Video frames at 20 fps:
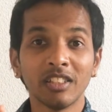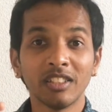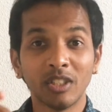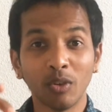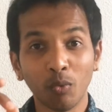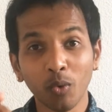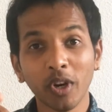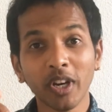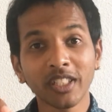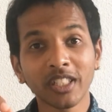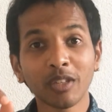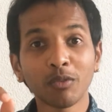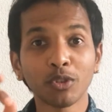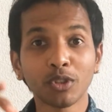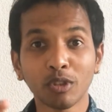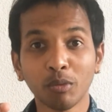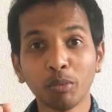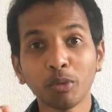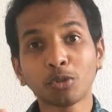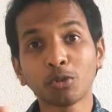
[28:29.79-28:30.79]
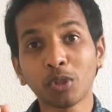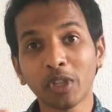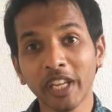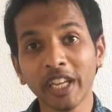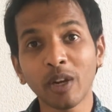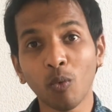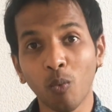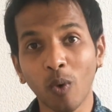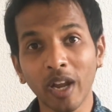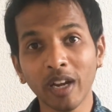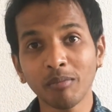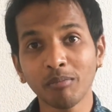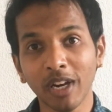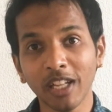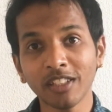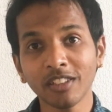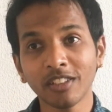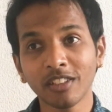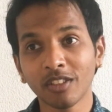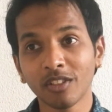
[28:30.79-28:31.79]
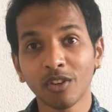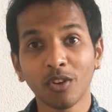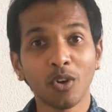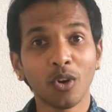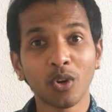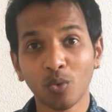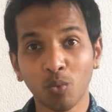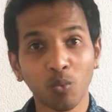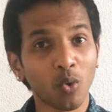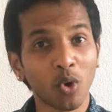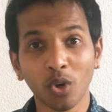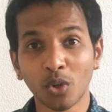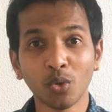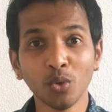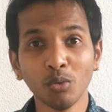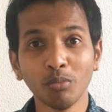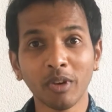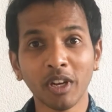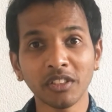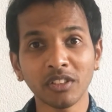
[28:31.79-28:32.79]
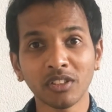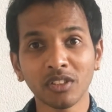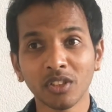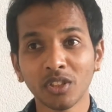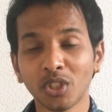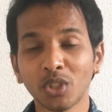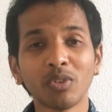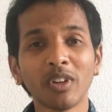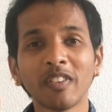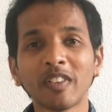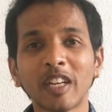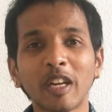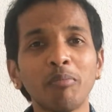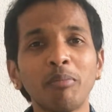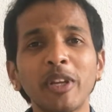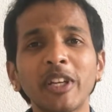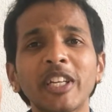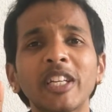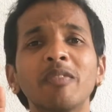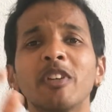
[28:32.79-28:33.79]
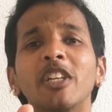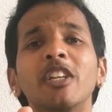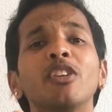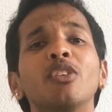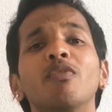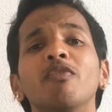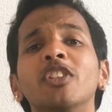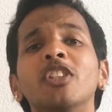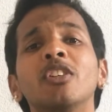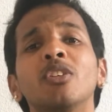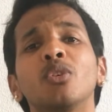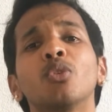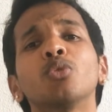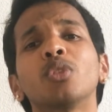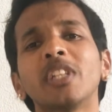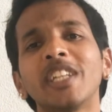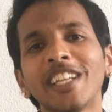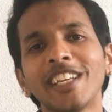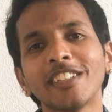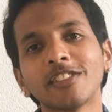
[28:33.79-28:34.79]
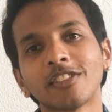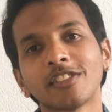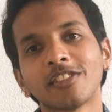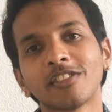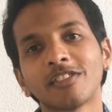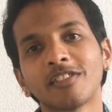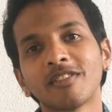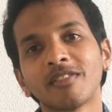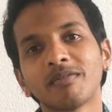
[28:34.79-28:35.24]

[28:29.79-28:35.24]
the work that was supposed to take 1 month or 2 months, you would have completed within 2-3 days.